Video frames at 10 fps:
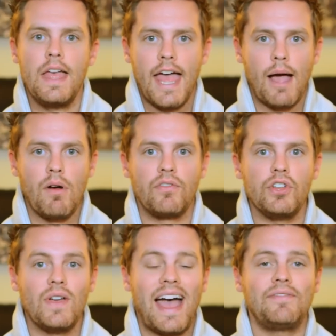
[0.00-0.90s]
However,
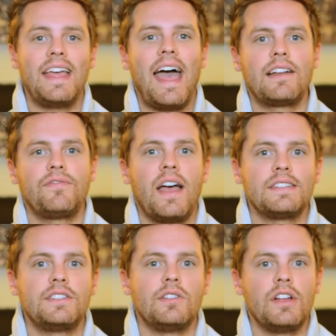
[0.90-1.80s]
you have to act
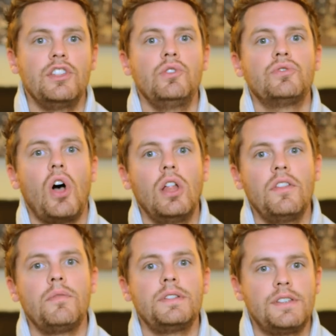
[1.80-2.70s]
fast here and use
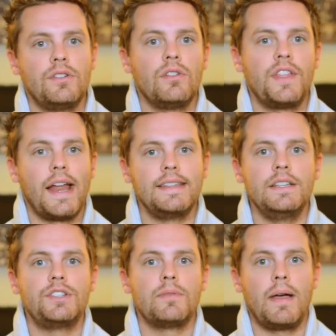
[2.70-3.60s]
all of the material that I
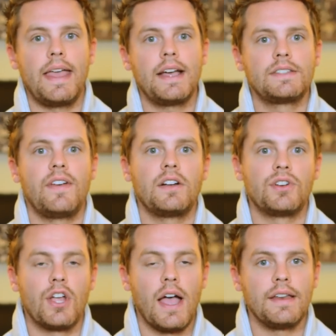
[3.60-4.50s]
teach in my Ex
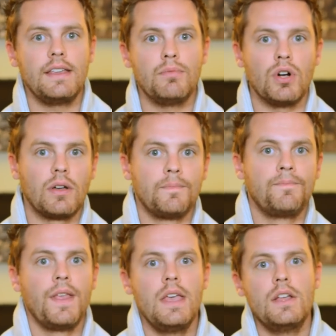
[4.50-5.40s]
Factor Guide ebook.
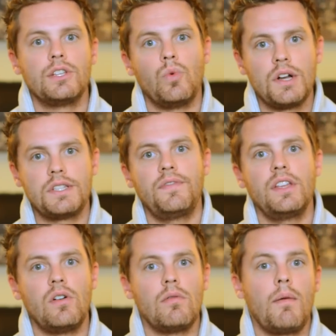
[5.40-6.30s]
To watch the
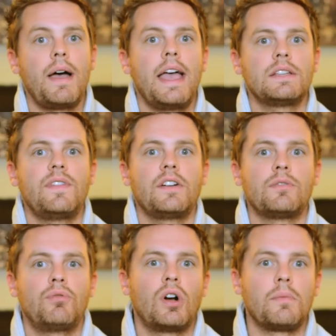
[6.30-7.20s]
video on what my Ex
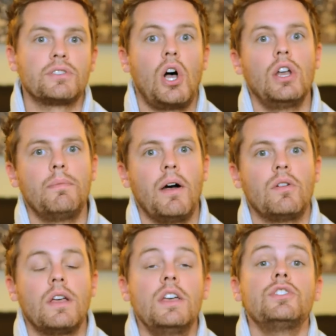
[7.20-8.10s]
Factor program is all
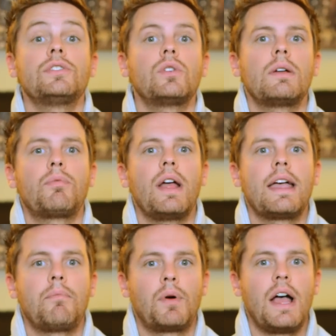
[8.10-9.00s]
about, just go to
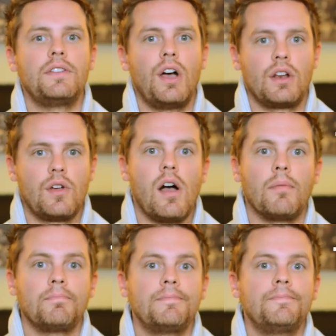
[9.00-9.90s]
breakupbrad.com.